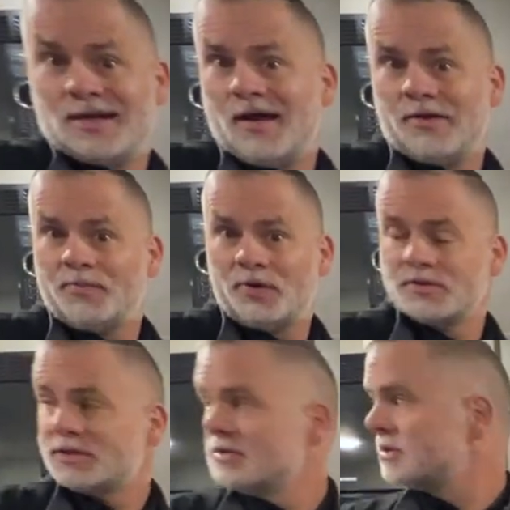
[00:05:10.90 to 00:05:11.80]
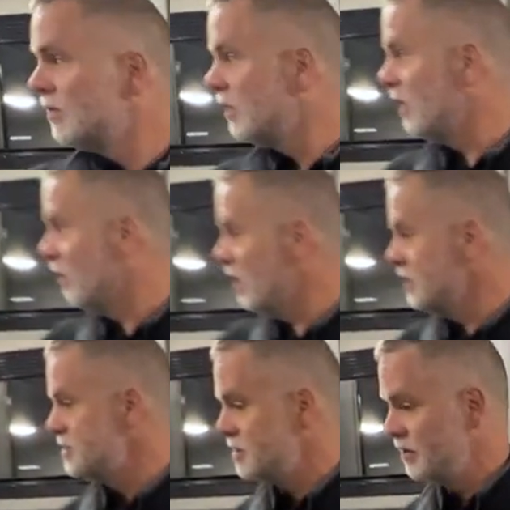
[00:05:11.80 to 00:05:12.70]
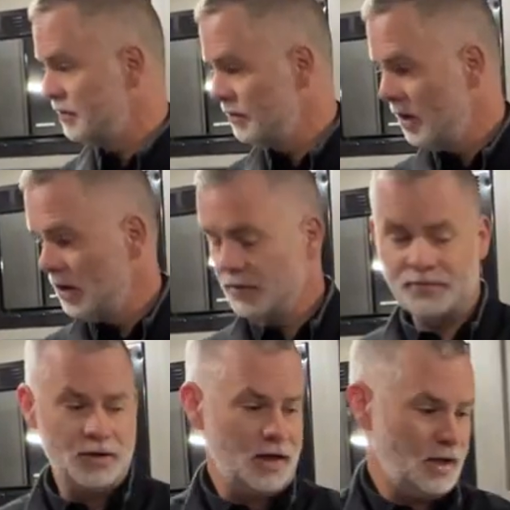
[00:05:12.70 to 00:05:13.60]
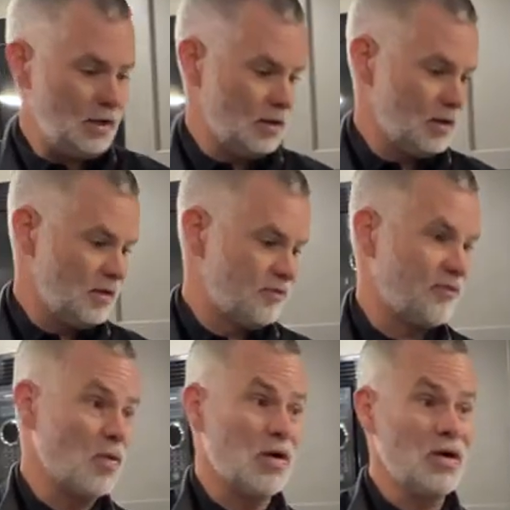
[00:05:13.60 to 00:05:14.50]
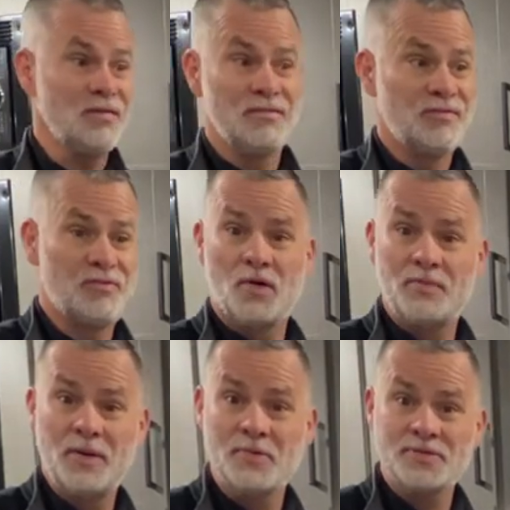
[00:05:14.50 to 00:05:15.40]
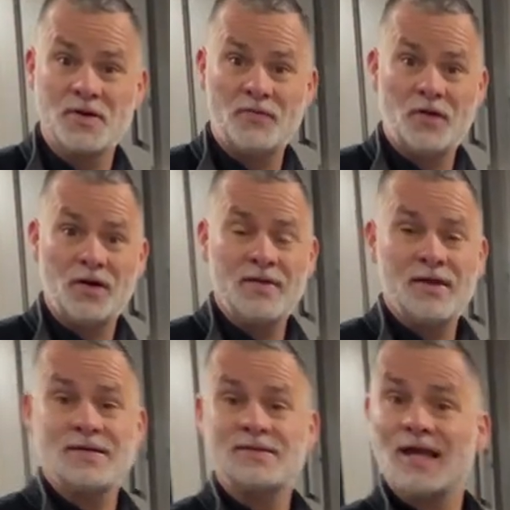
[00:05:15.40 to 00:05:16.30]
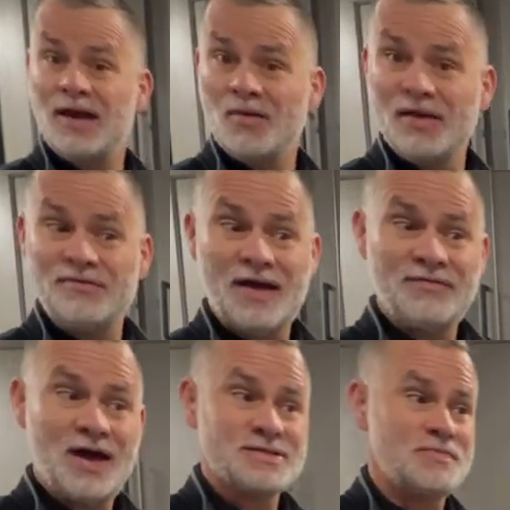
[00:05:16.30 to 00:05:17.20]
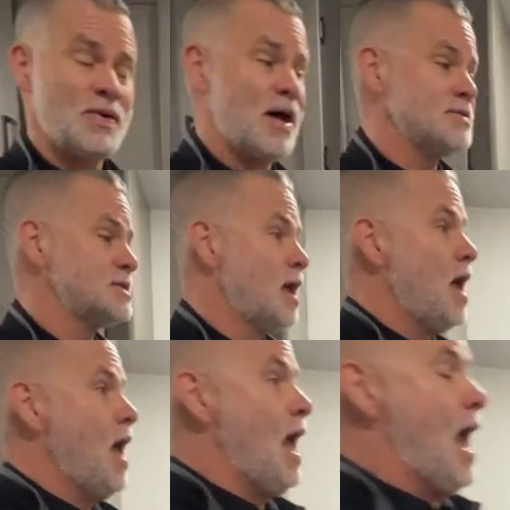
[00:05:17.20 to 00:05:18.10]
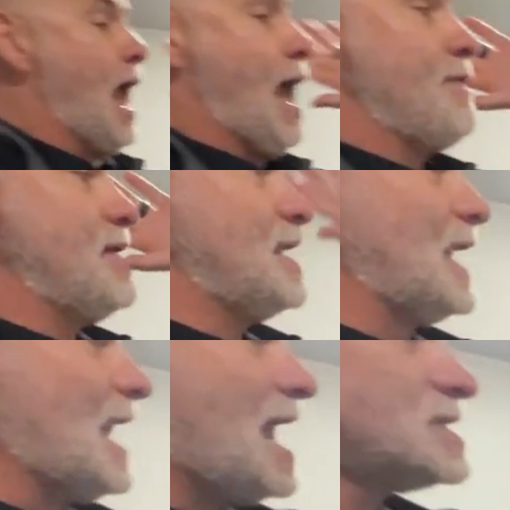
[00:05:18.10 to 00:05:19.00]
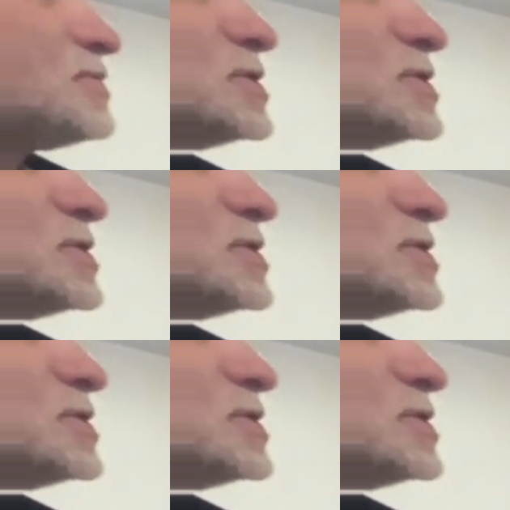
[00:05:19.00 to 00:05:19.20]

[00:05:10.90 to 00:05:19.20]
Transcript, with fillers: another person. So we're at one, two, three, four, four people so far in this at only five thousand pounds. And then last